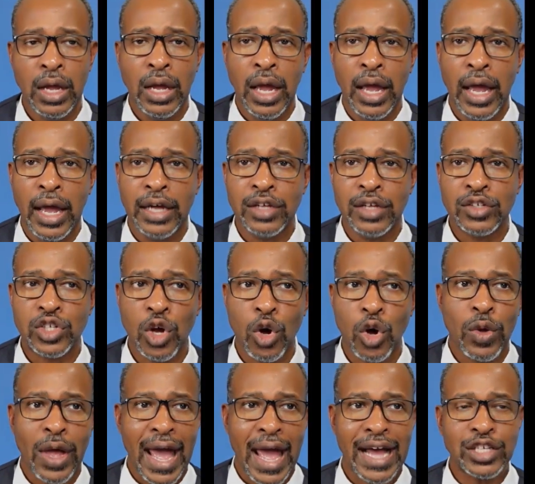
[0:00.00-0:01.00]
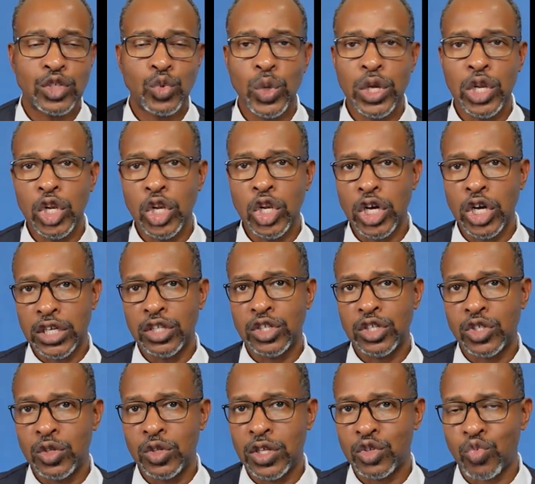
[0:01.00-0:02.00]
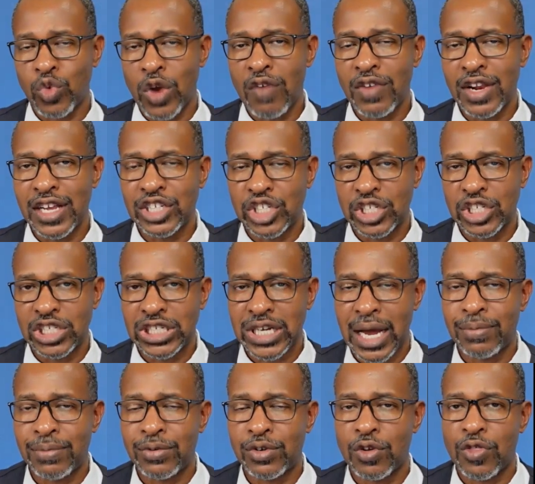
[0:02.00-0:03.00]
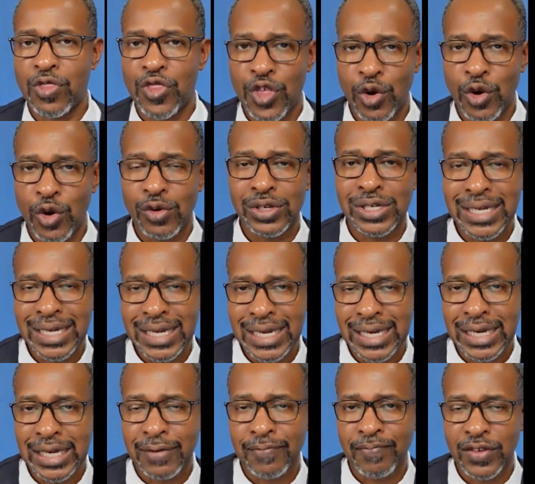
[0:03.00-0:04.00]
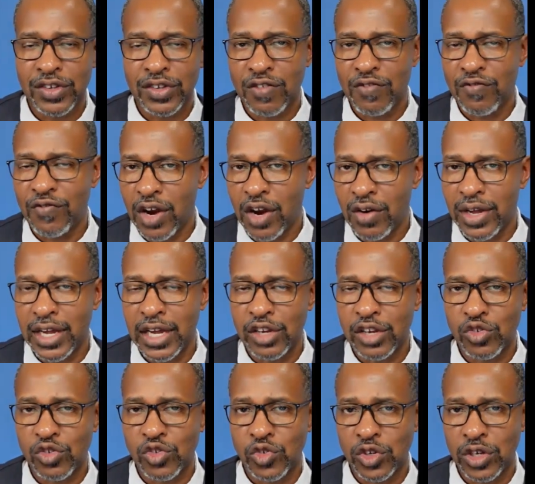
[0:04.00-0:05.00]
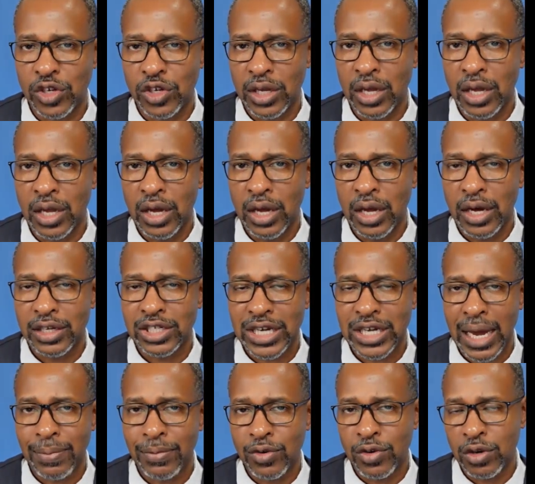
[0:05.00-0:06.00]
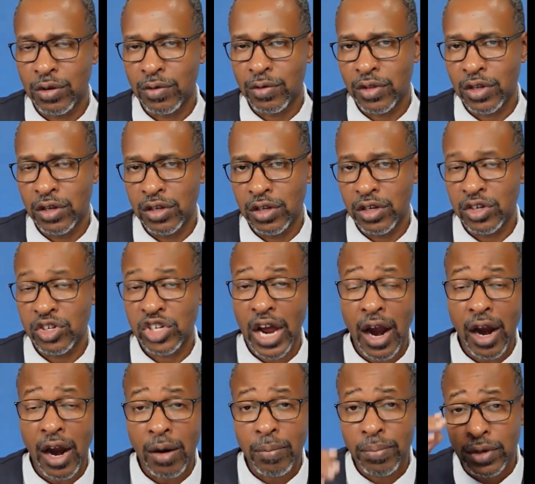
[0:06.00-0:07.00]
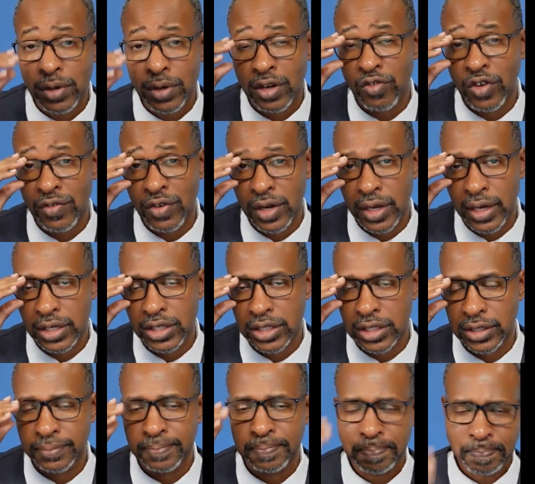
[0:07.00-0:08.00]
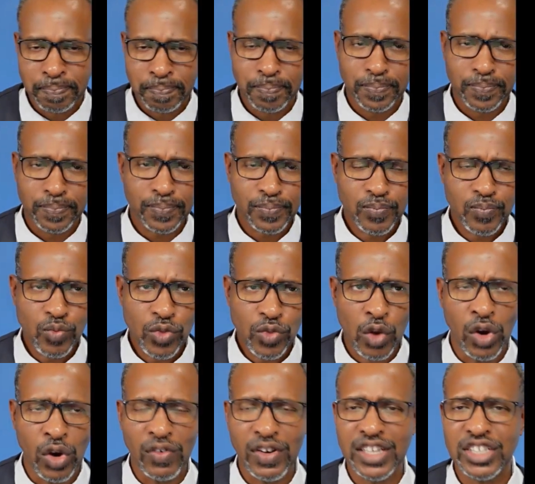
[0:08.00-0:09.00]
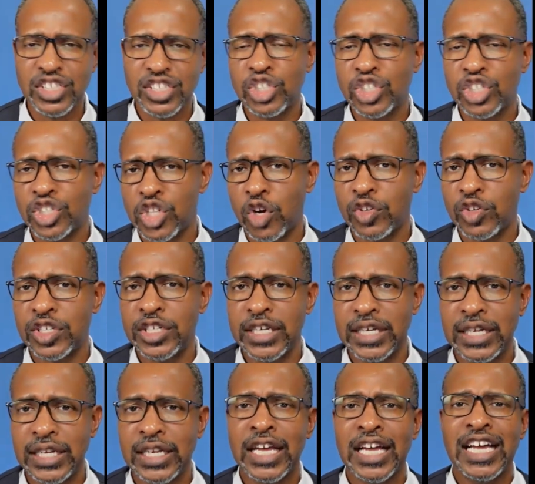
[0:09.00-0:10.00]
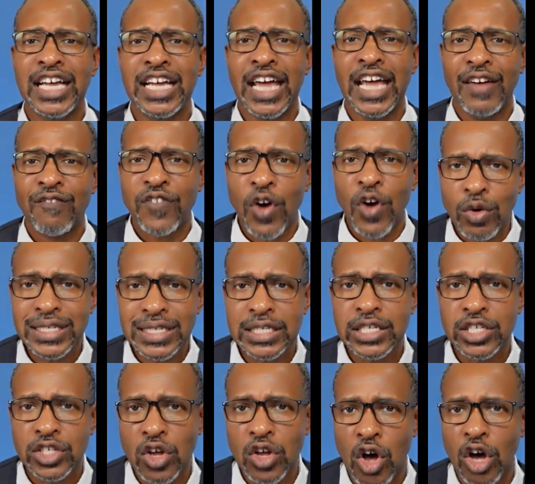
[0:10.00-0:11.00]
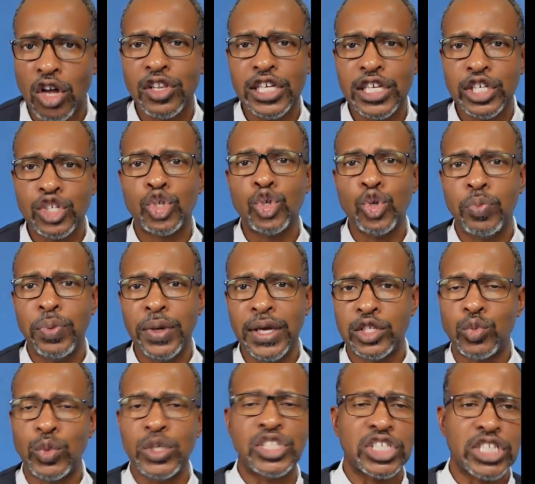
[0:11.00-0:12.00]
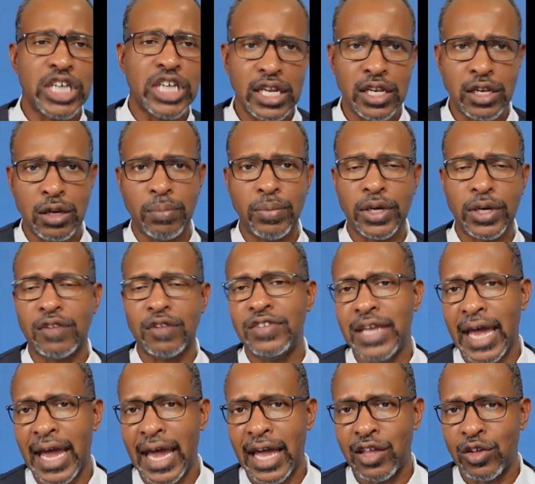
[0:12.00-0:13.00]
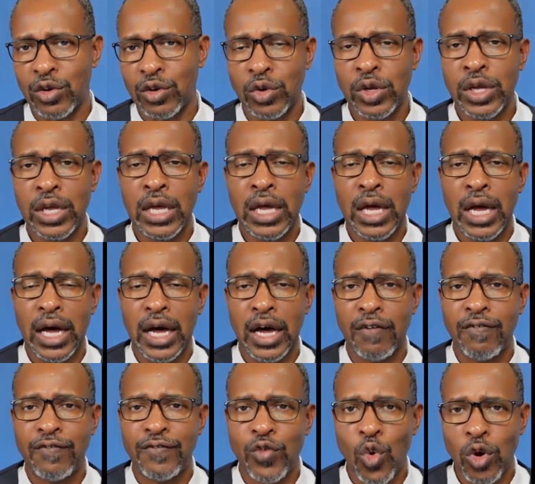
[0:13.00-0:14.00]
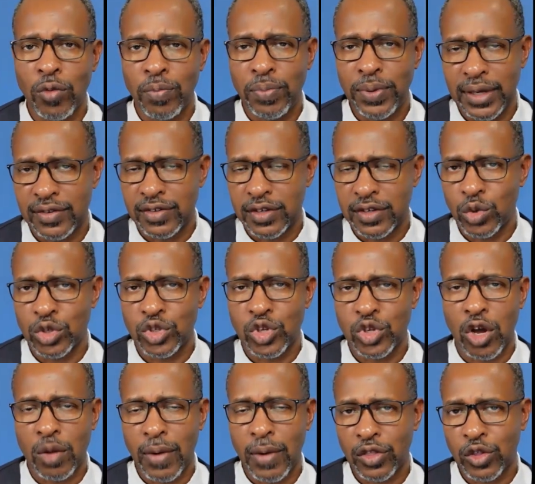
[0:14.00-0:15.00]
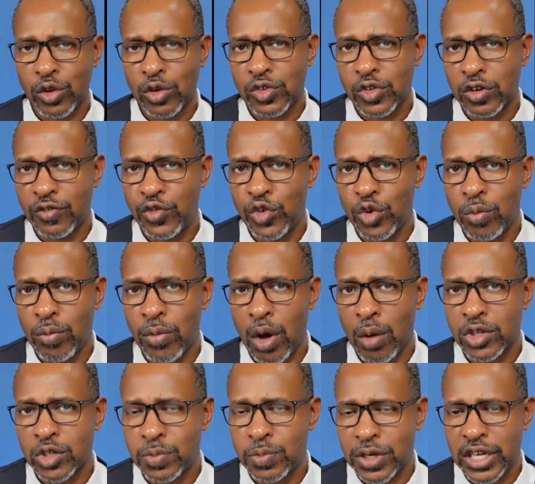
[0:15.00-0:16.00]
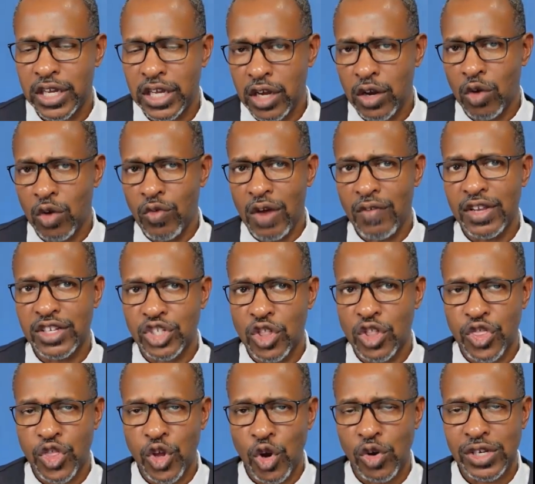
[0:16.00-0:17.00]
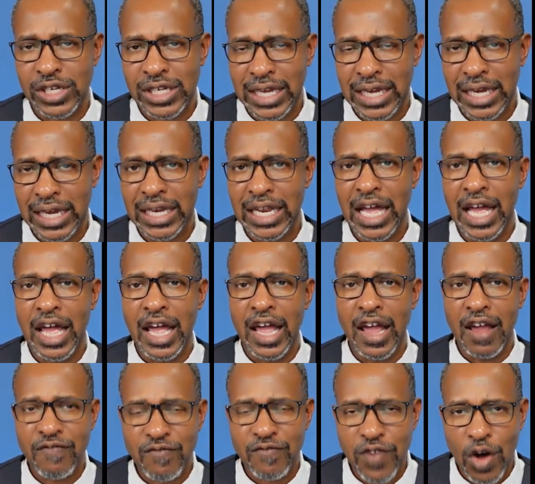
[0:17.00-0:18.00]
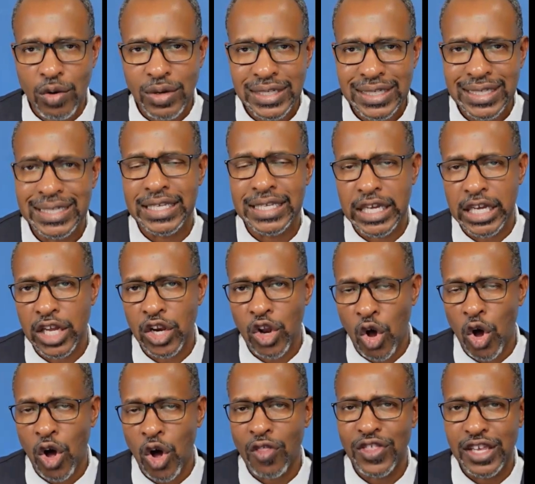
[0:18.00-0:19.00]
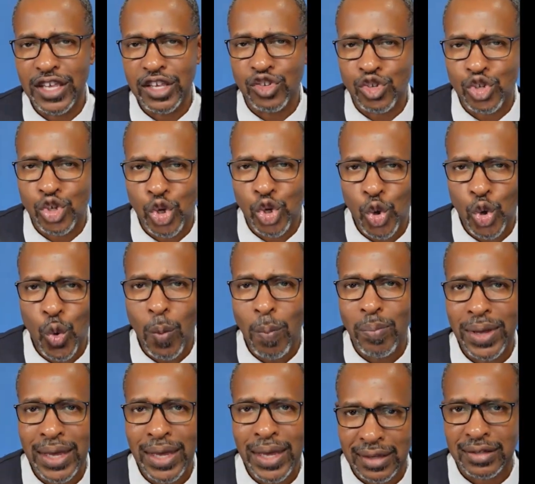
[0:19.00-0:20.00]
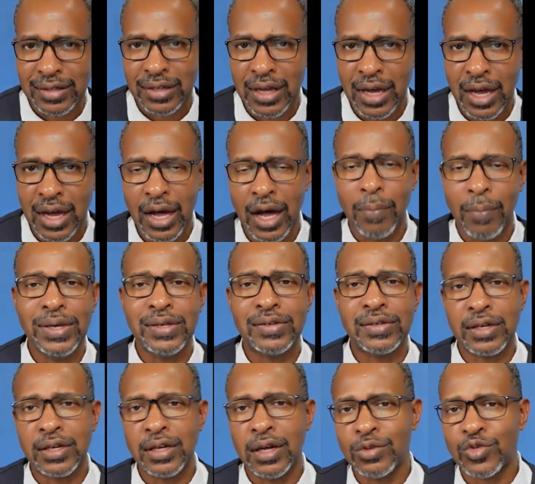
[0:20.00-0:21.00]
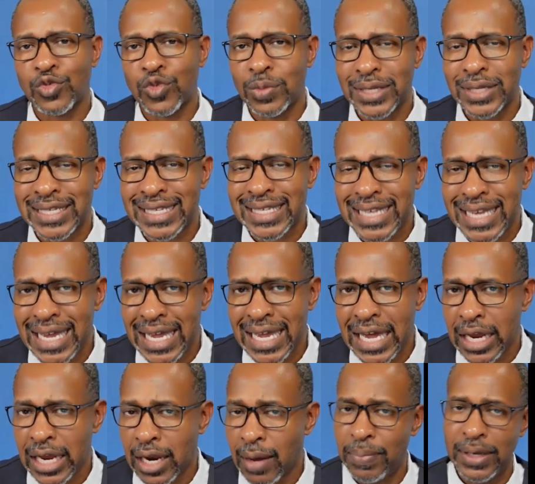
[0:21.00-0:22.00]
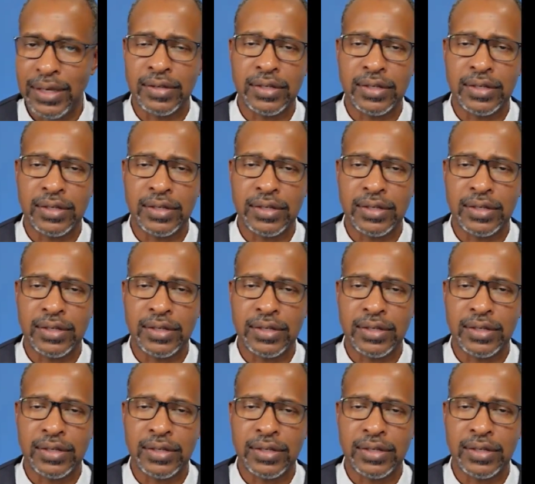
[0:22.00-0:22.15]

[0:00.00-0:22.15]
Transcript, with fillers: And so, as we look into this, Revelation chapter 13 is a very interesting uh, chapter in the, in the entire book of Revelation. Revelation 13 focuses on these two beasts. We studied in the book of Daniel uh, four beasts, and we'll talk about those in a few moments. But here in Revelation 13, it focuses in on these two beasts a beast that comes from the sea and a beast that